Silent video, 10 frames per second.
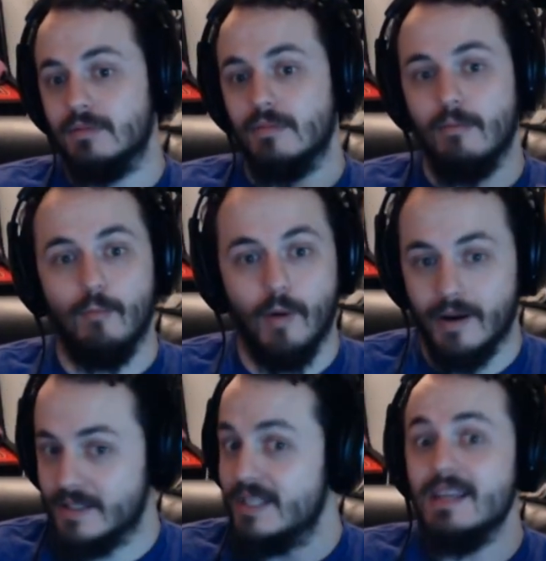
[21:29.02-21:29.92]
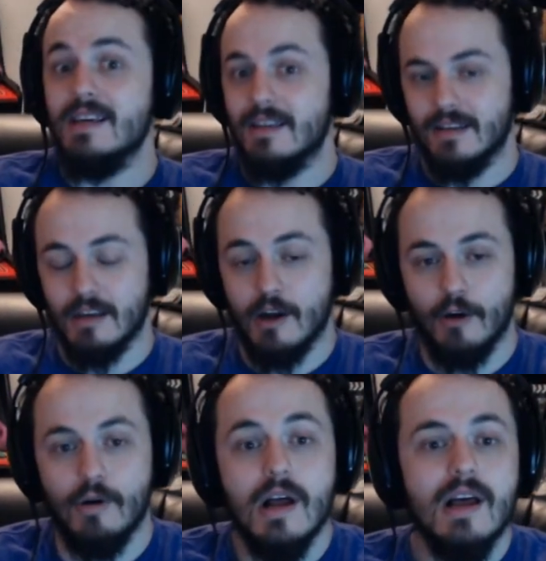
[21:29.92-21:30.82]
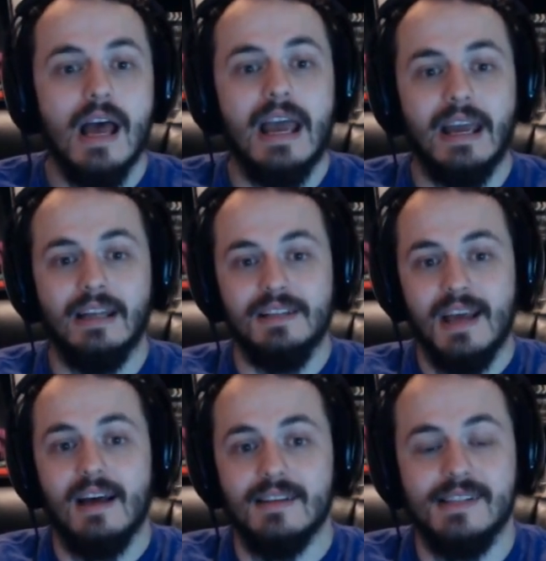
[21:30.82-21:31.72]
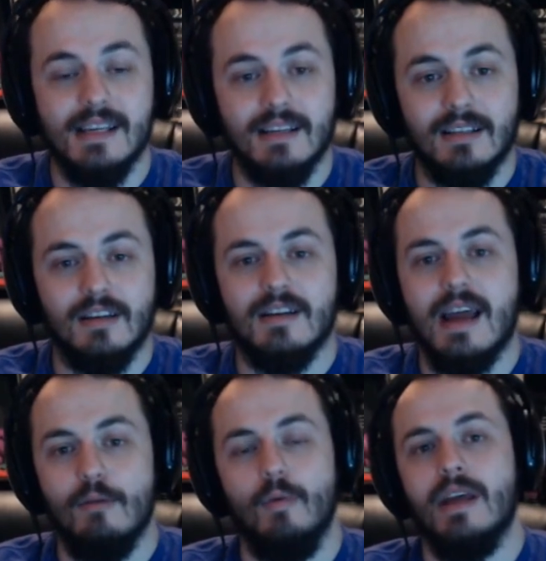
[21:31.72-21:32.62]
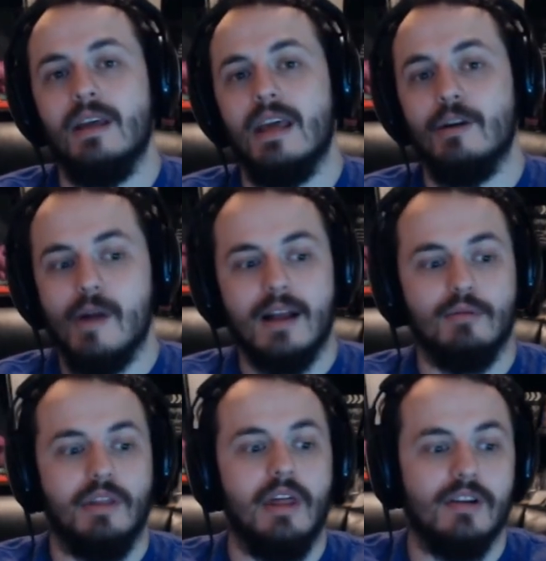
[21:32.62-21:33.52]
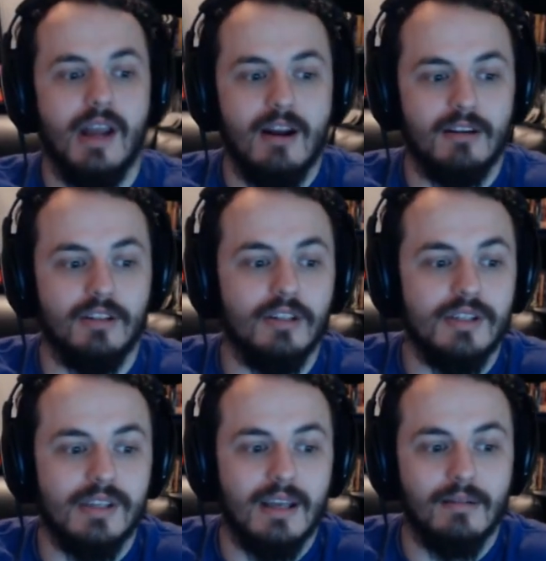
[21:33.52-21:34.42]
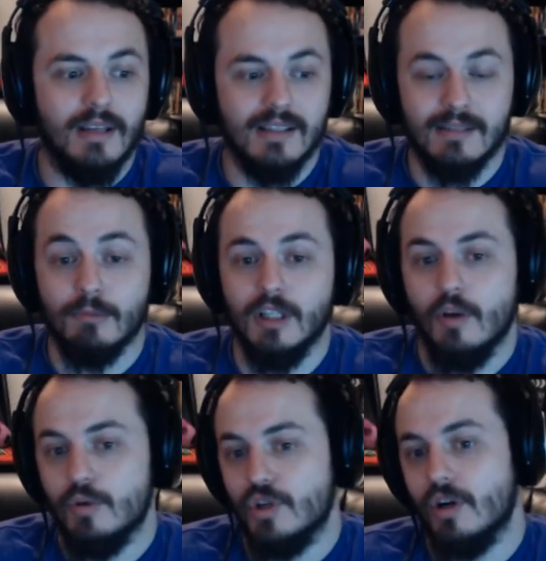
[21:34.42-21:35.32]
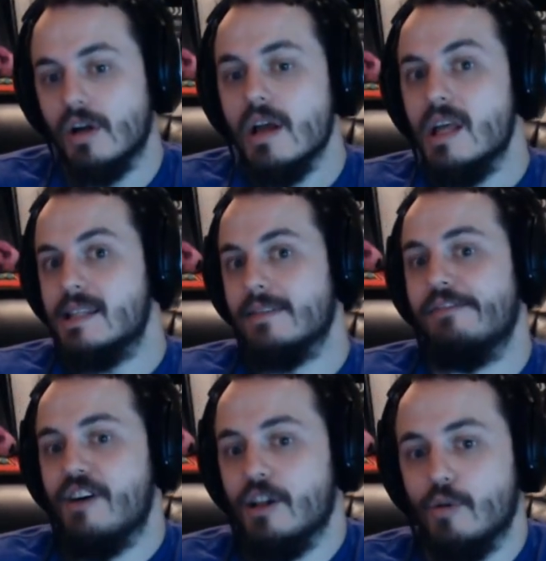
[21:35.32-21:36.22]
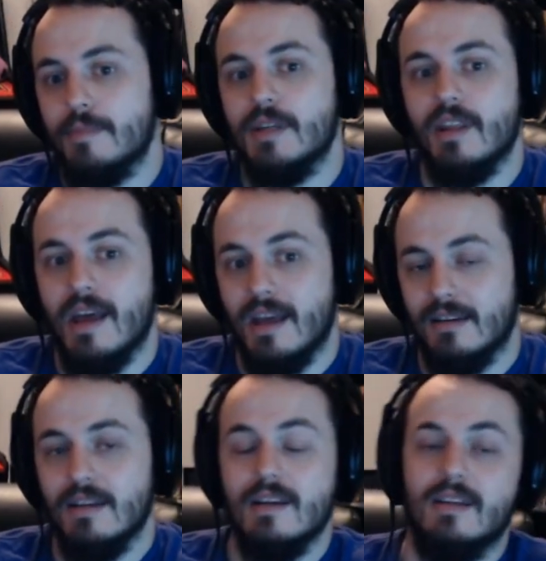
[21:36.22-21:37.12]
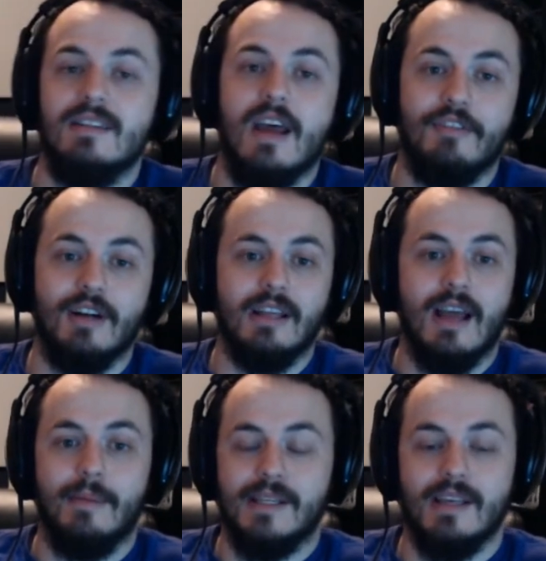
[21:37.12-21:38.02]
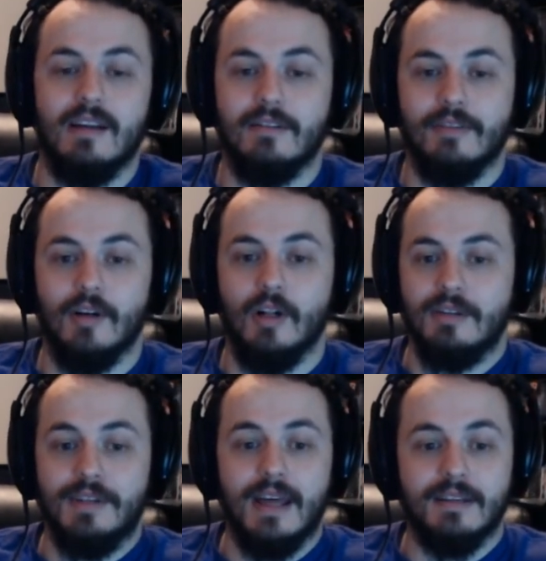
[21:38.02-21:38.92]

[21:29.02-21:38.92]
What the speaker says: Where is he, And yeah, seeing Nightwing interact with other characters and get some closure and some follow-up to that, definitely I'm excited for all of that.